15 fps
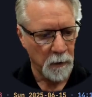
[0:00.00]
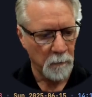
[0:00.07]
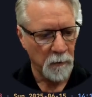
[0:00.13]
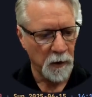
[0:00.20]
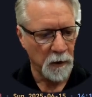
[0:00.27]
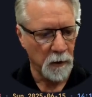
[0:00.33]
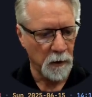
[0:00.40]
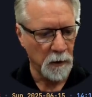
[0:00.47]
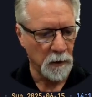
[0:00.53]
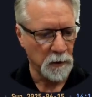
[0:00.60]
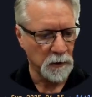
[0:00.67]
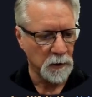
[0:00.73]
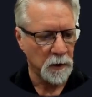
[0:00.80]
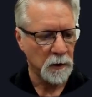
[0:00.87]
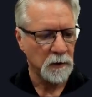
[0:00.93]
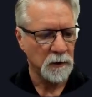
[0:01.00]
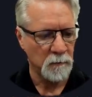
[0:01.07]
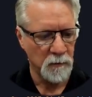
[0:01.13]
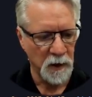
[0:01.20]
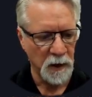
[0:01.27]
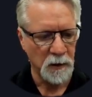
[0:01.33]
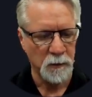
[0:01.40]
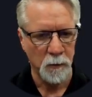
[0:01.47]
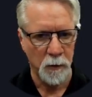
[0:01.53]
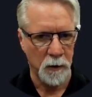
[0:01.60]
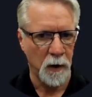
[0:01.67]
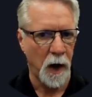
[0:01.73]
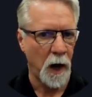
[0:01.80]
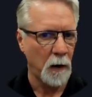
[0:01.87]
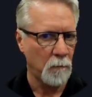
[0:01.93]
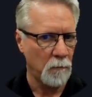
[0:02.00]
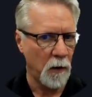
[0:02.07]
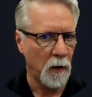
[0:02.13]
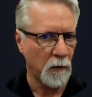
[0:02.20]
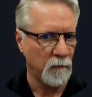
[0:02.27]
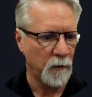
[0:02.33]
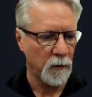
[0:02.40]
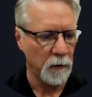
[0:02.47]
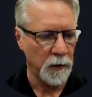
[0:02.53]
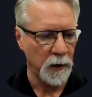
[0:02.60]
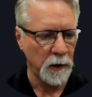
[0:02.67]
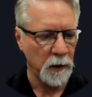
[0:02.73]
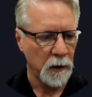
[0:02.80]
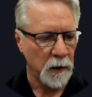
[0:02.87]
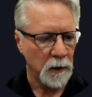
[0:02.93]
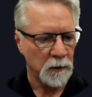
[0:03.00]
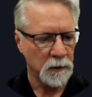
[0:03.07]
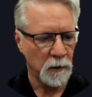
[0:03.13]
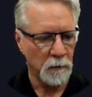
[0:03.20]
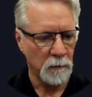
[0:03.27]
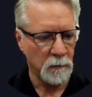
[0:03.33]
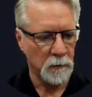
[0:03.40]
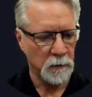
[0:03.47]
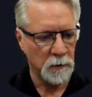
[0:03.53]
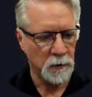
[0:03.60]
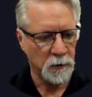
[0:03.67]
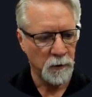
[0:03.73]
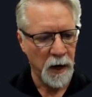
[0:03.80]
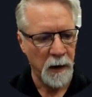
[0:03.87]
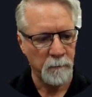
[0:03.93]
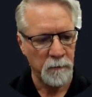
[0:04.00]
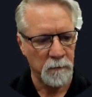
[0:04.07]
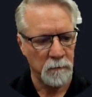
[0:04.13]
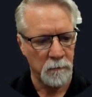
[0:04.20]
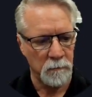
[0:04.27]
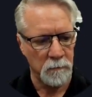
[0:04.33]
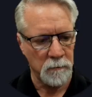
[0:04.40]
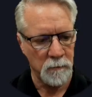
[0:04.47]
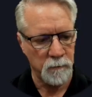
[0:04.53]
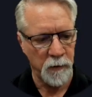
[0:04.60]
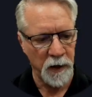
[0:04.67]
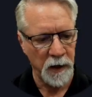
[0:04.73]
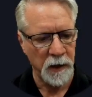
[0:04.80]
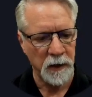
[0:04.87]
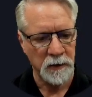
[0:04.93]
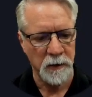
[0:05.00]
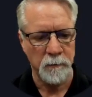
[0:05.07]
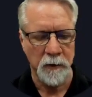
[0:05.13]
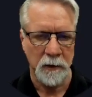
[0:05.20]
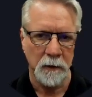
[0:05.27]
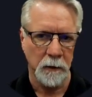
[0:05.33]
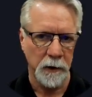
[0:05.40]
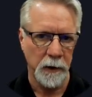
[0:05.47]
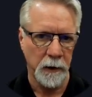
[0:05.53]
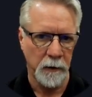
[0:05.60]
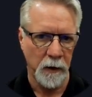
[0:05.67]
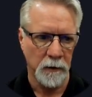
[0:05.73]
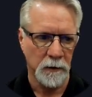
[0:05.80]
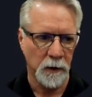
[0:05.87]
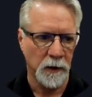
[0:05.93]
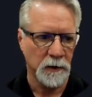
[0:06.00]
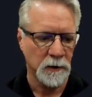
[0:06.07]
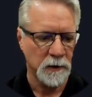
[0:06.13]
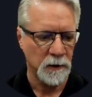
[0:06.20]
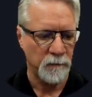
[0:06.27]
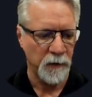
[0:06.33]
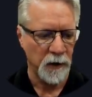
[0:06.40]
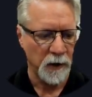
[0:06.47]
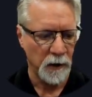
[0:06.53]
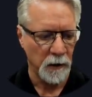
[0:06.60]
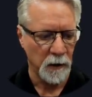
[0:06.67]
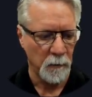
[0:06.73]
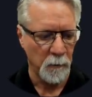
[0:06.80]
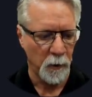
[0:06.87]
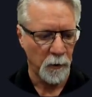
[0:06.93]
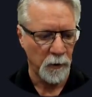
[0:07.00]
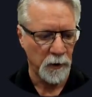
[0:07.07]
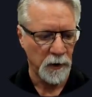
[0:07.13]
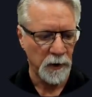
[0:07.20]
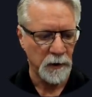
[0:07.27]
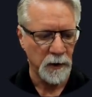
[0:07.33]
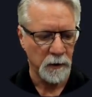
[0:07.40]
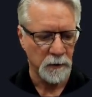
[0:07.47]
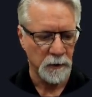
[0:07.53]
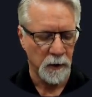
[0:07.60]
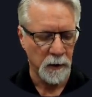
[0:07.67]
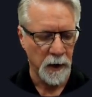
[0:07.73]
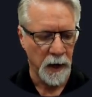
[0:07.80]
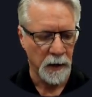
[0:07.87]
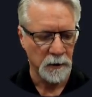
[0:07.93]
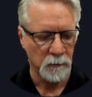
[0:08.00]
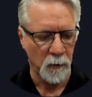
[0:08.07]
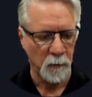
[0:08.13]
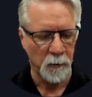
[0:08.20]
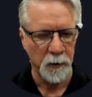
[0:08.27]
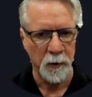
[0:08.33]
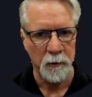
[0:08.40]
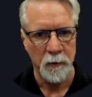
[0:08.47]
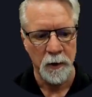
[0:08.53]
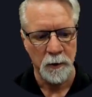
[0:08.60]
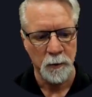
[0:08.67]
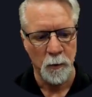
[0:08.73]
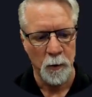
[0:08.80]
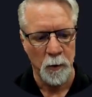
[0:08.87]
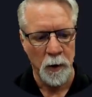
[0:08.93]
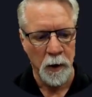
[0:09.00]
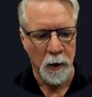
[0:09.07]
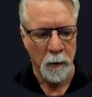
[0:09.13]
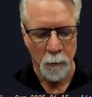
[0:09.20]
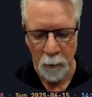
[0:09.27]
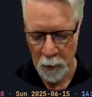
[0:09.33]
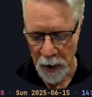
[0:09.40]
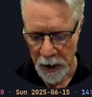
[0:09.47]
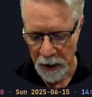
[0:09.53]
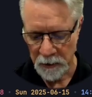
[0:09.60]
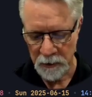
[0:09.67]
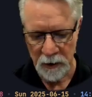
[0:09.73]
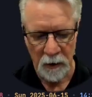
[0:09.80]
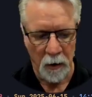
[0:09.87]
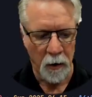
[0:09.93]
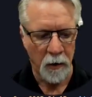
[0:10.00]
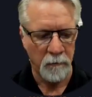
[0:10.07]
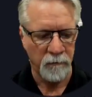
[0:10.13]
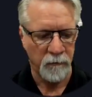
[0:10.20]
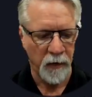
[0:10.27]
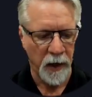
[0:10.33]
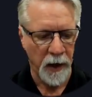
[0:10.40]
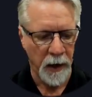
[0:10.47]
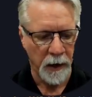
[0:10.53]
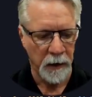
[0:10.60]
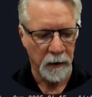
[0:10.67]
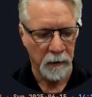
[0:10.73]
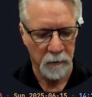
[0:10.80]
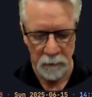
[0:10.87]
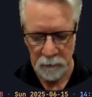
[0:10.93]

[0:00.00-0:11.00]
because some things were not marked for delete. So trap, we didn't get something deleted there. So let's see if we can get a little more details on that. So what we'll do is we'll add the R flag,